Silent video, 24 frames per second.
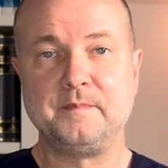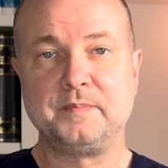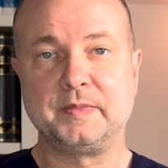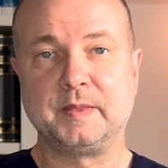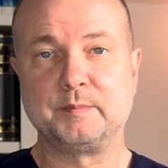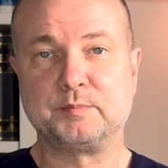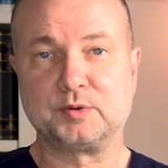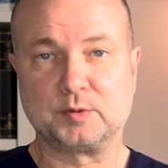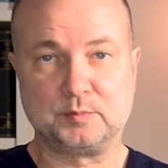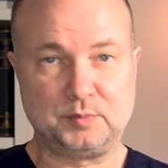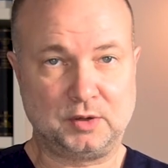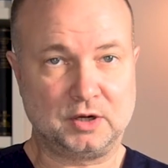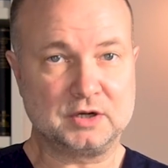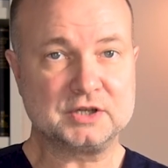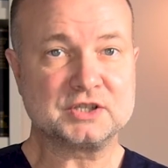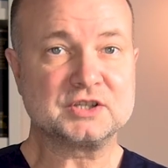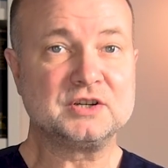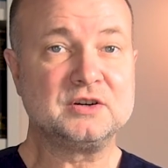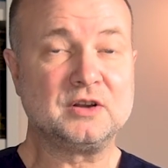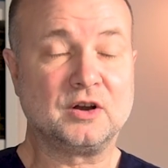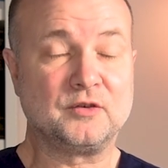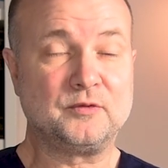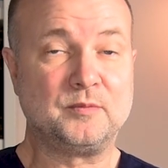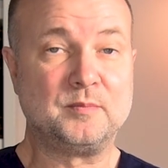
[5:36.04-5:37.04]
the
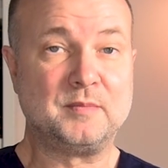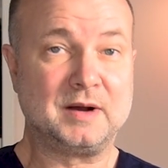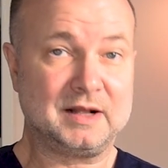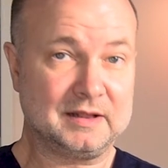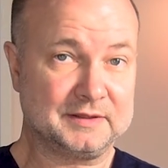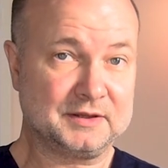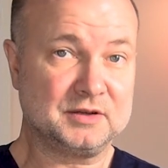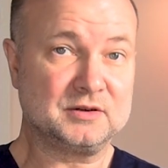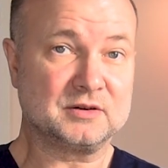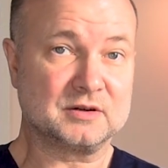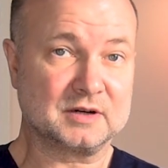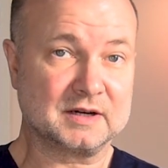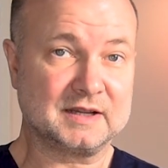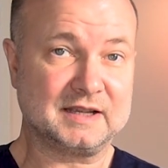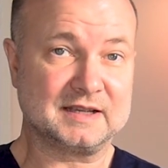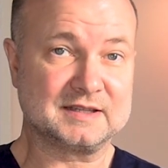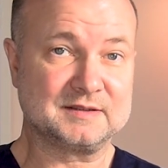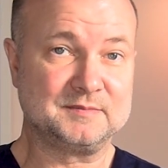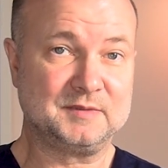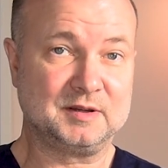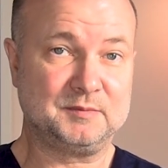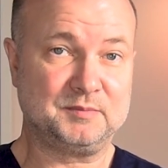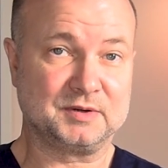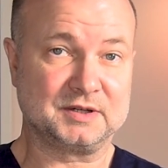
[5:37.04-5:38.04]
proportion of
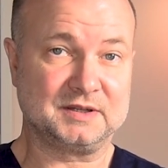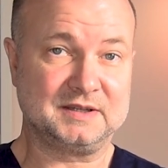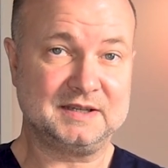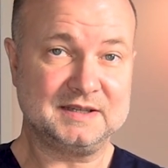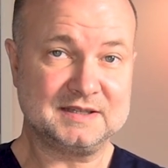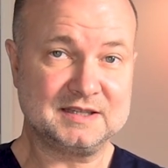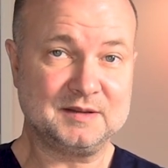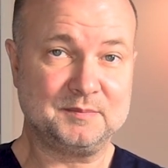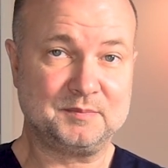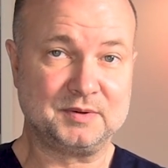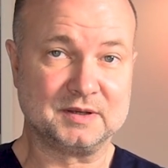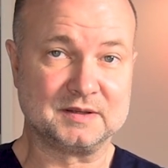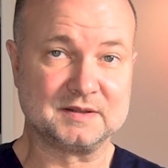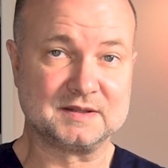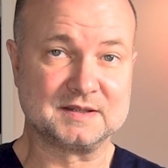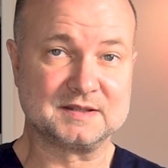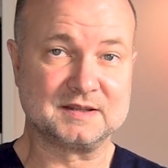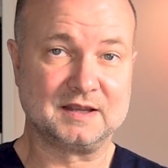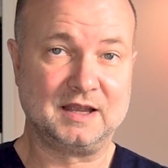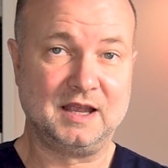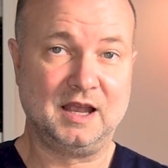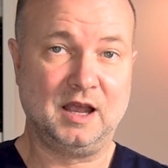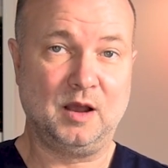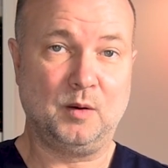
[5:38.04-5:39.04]
multi-orgasmic
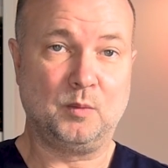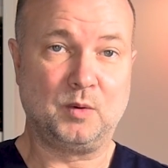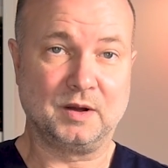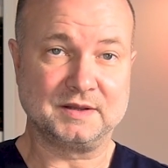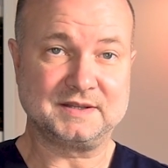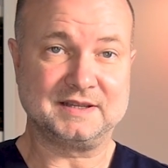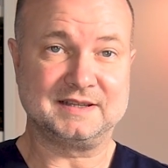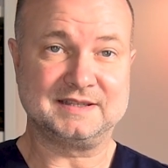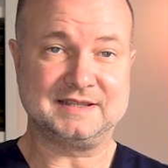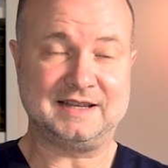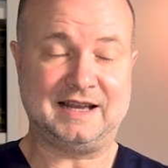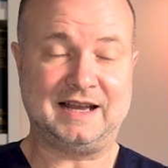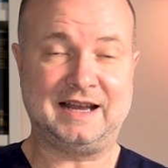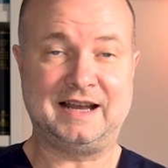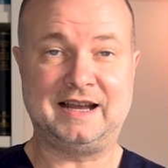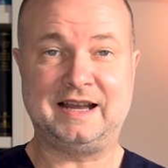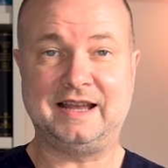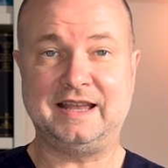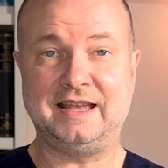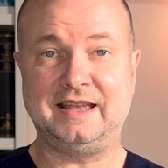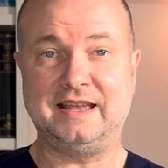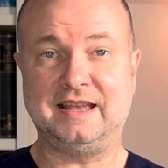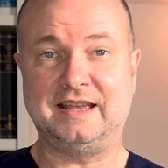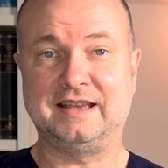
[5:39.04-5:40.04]
participants was as
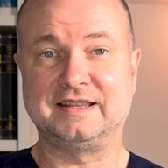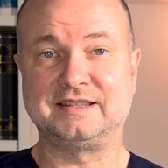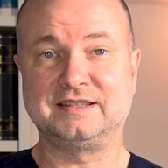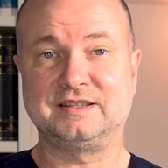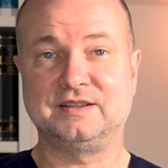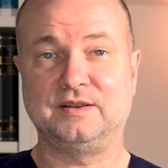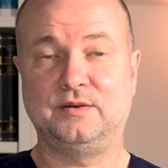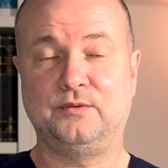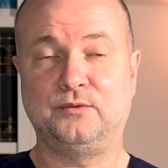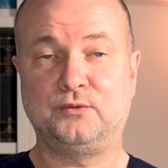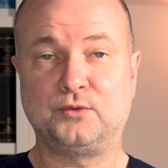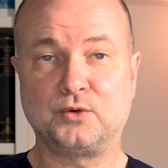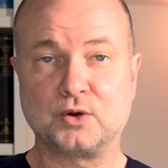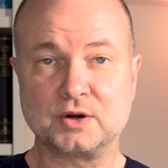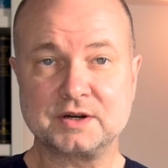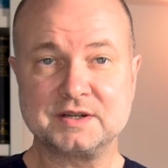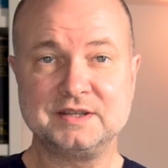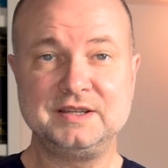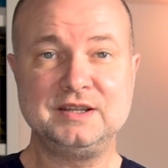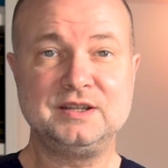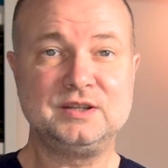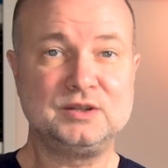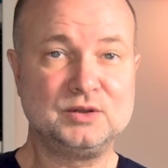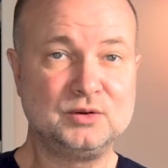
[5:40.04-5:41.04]
high as
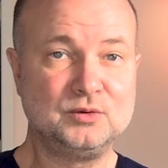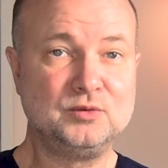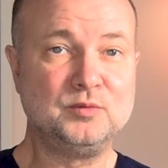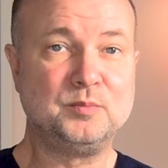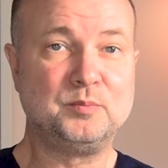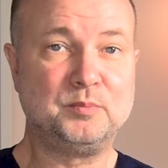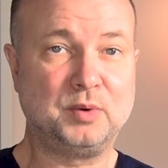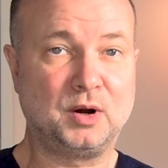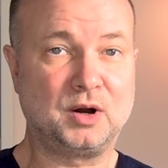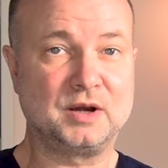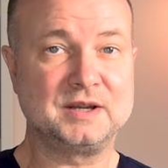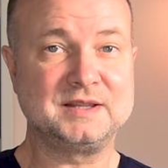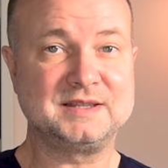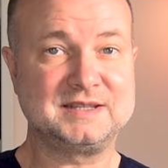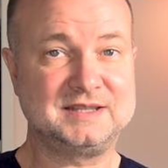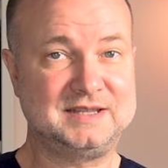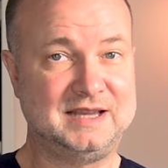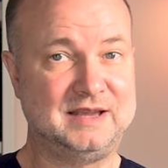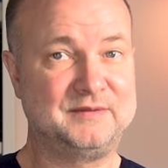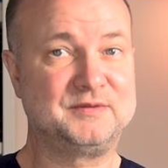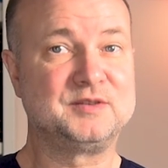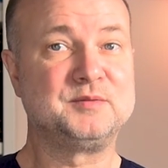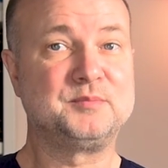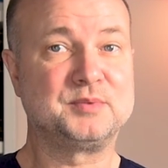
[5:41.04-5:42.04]

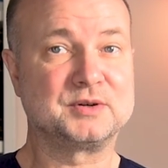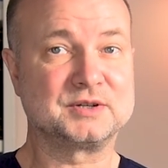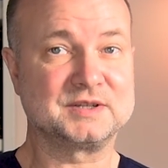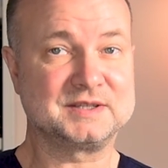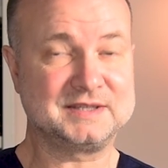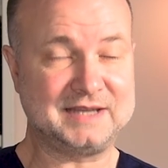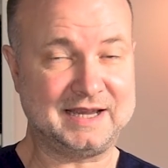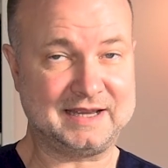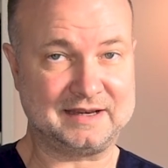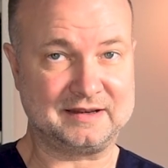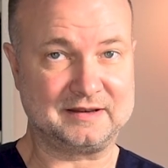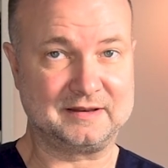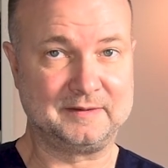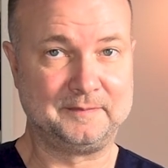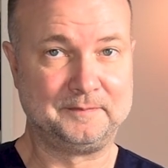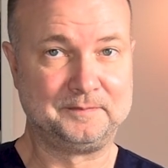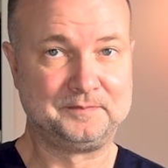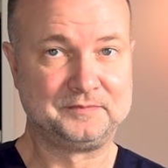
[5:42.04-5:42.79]
42.7%.